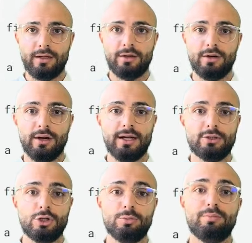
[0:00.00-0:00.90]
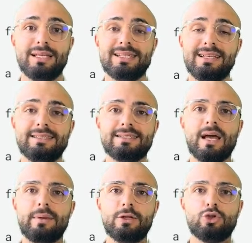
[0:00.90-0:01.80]
All right. So you're basically
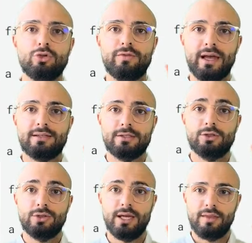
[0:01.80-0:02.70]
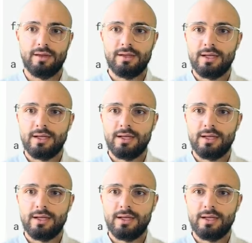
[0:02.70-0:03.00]
summing two vectors together,